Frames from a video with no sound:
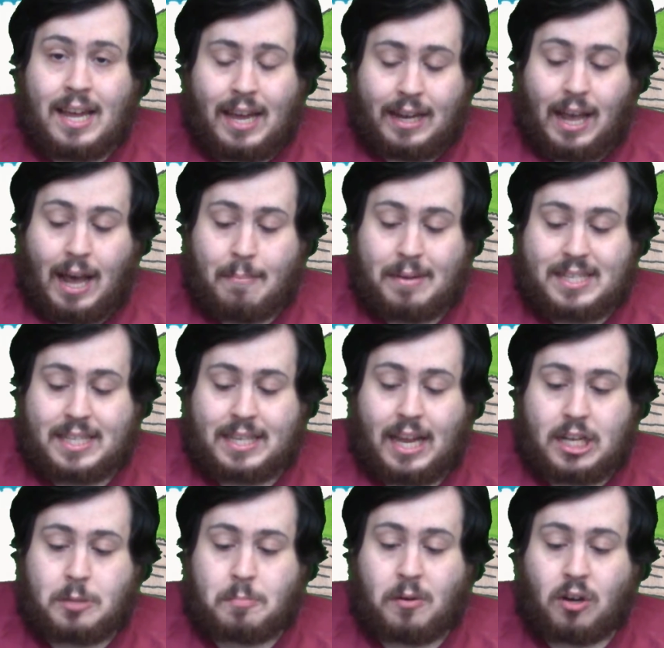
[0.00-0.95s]
I got my
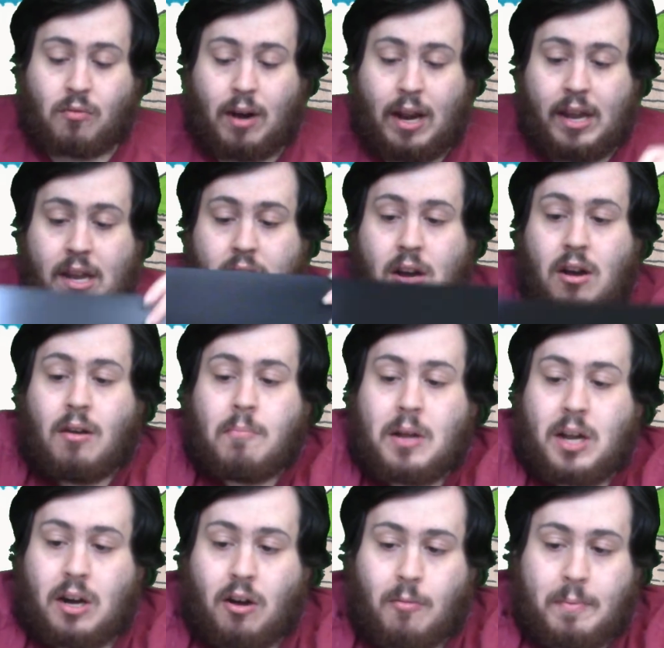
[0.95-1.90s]
sketchbook right here. I'm
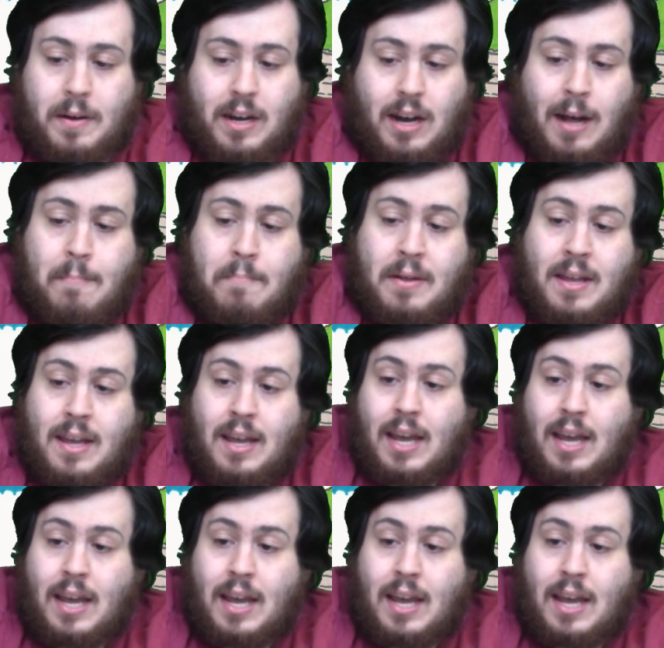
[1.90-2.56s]
going to open it up.